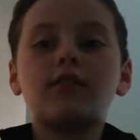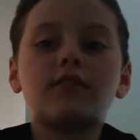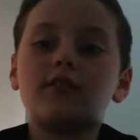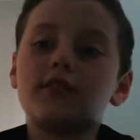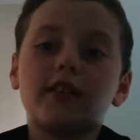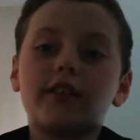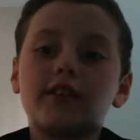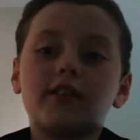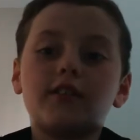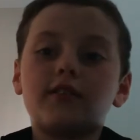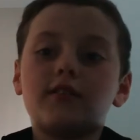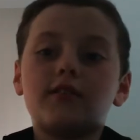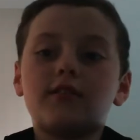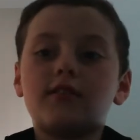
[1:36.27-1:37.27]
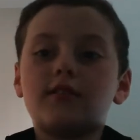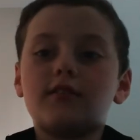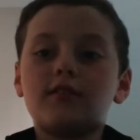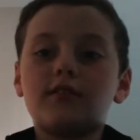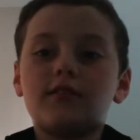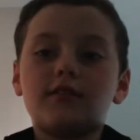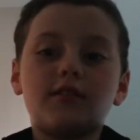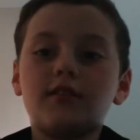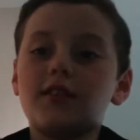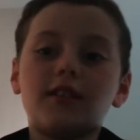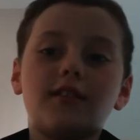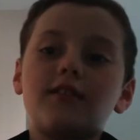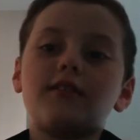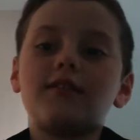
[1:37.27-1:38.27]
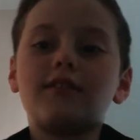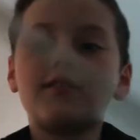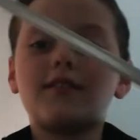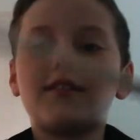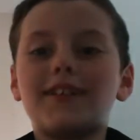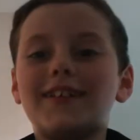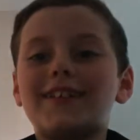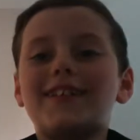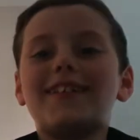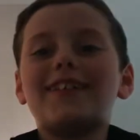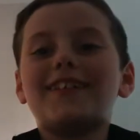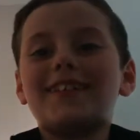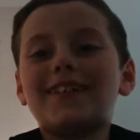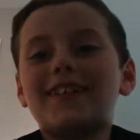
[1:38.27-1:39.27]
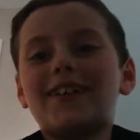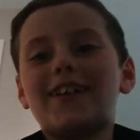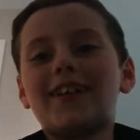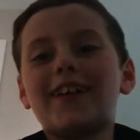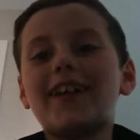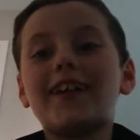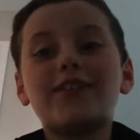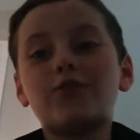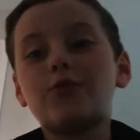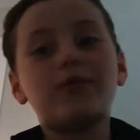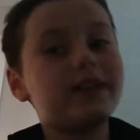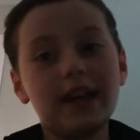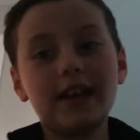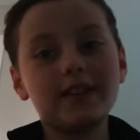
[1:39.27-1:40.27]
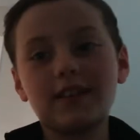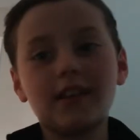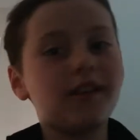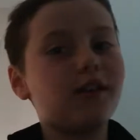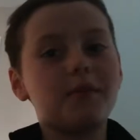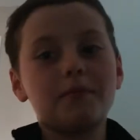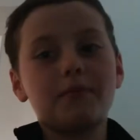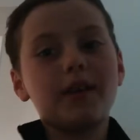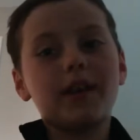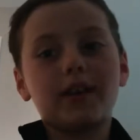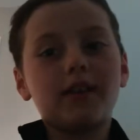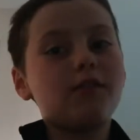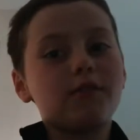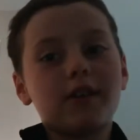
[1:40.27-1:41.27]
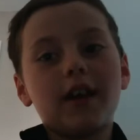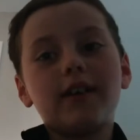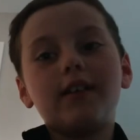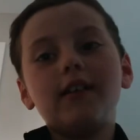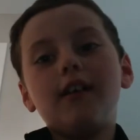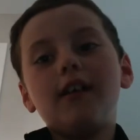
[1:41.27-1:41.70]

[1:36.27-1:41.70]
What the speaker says: Because, like, nah. I ain't doing that till I'm big, okay?